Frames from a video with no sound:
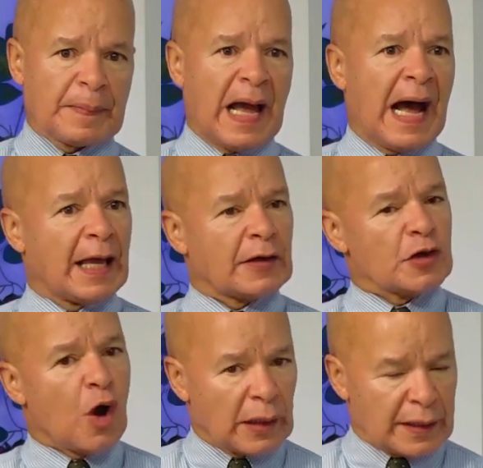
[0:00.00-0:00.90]
I
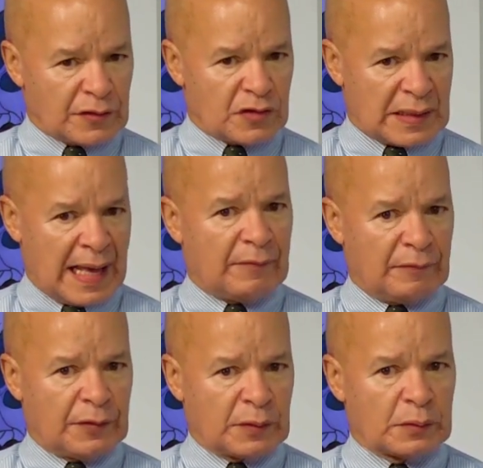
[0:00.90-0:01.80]
acknowledge that
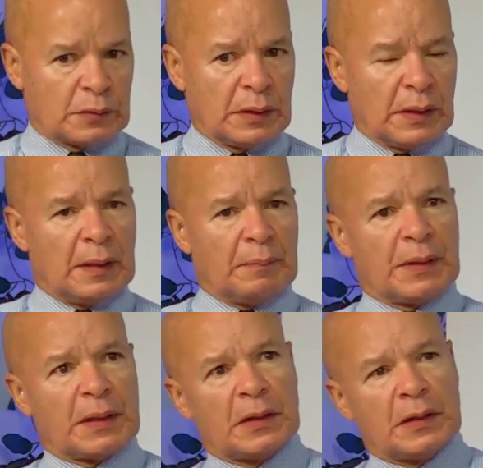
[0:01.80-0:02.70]
view
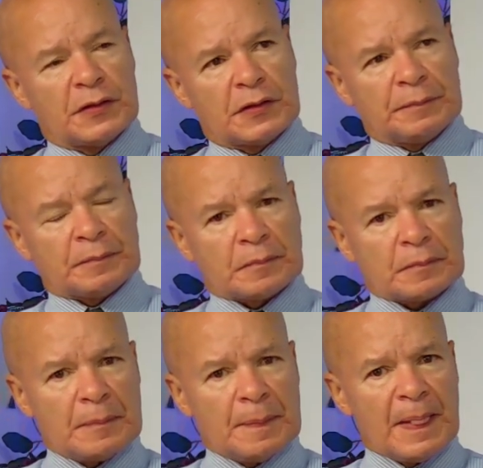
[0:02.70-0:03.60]
because
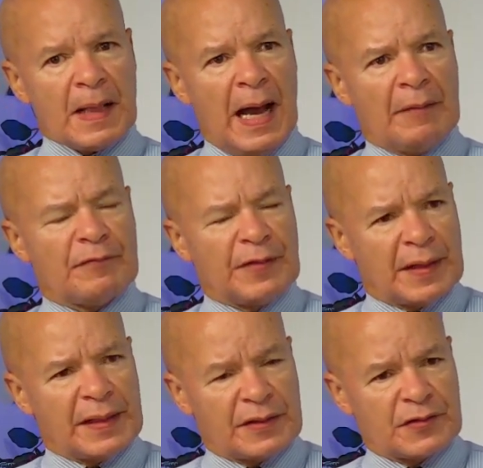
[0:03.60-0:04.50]
I'm
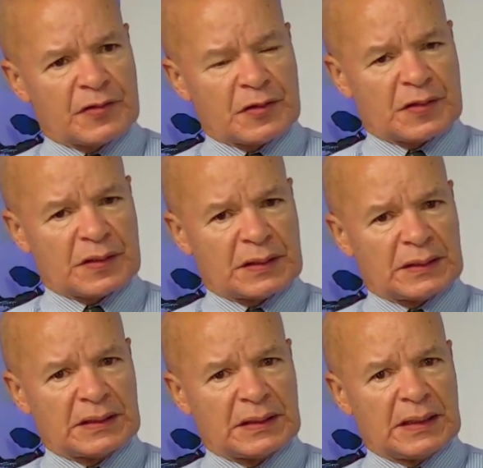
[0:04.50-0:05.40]
very
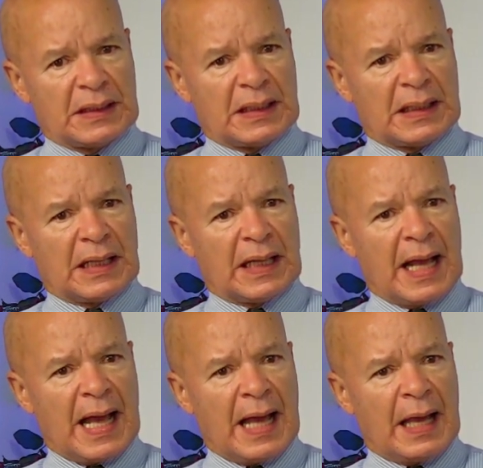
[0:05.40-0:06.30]
interested
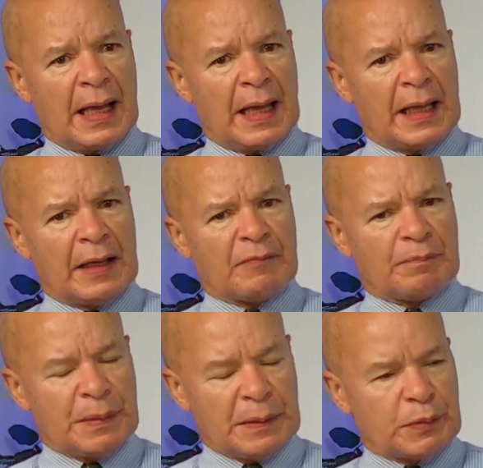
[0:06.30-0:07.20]
in
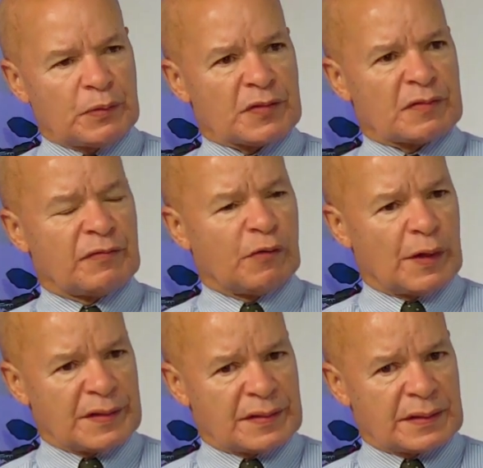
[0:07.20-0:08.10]
people's
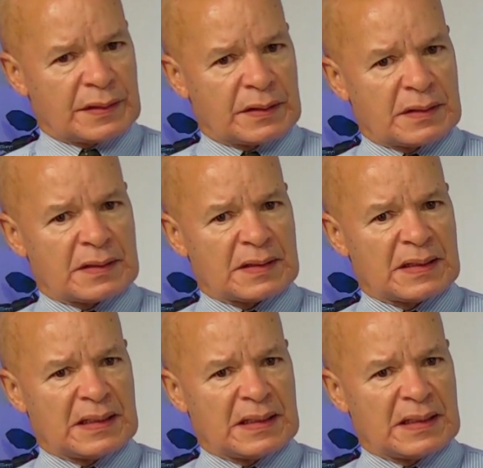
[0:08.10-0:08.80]
voices,